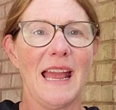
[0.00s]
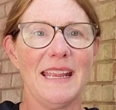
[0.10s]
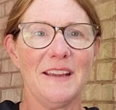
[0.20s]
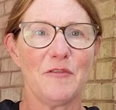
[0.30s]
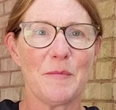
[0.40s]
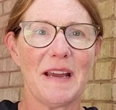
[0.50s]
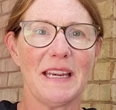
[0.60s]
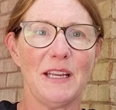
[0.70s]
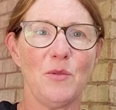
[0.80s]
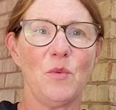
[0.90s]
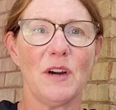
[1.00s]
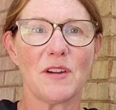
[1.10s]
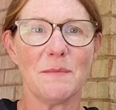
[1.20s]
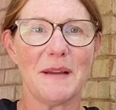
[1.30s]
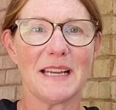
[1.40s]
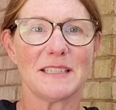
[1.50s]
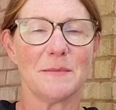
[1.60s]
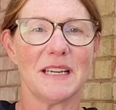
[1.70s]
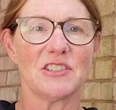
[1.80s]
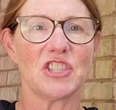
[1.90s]
Hey everybody, welcome back to
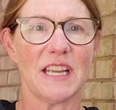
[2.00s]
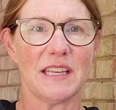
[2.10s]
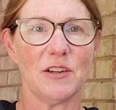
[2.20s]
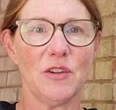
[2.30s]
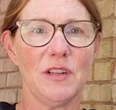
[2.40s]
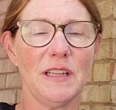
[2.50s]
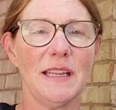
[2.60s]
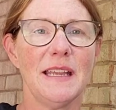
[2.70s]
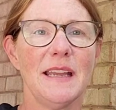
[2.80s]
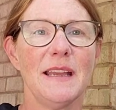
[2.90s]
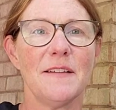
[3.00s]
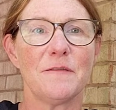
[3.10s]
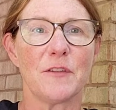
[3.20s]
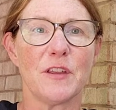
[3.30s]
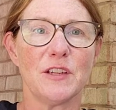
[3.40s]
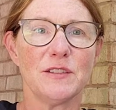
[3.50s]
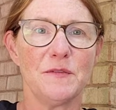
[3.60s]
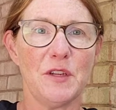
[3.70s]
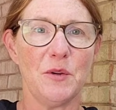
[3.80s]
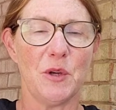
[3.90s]
my channel. For those
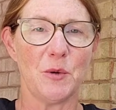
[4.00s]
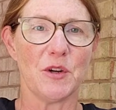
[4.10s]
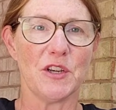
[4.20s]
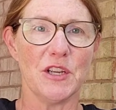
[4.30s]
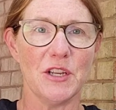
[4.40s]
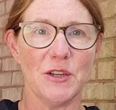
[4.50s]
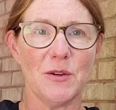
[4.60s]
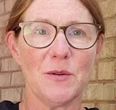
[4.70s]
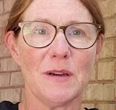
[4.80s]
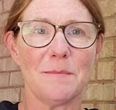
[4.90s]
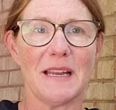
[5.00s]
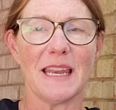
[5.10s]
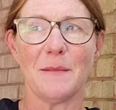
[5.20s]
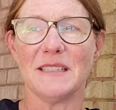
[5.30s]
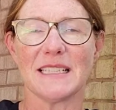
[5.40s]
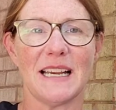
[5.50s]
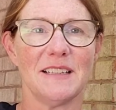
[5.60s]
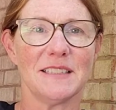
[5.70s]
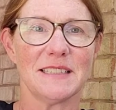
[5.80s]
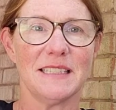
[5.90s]
of you who are new, my name is
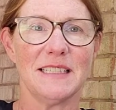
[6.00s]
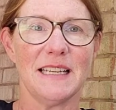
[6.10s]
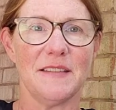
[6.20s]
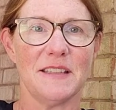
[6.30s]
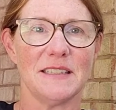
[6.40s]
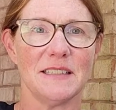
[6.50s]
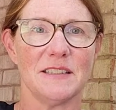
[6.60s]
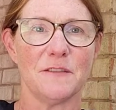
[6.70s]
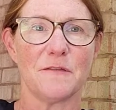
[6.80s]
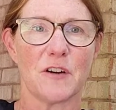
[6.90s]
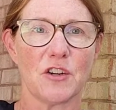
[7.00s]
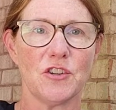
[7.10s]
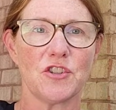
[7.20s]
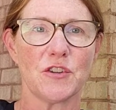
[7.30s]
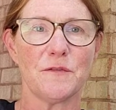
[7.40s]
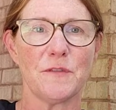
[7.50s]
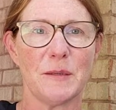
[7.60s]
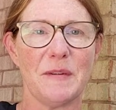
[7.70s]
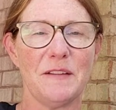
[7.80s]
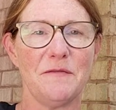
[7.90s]
Allison and this is the Furniture
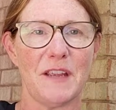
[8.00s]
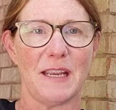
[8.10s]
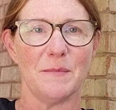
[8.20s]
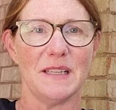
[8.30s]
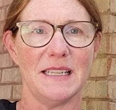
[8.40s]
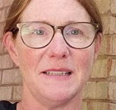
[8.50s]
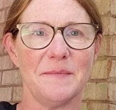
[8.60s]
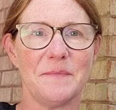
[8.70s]
Flipping Family.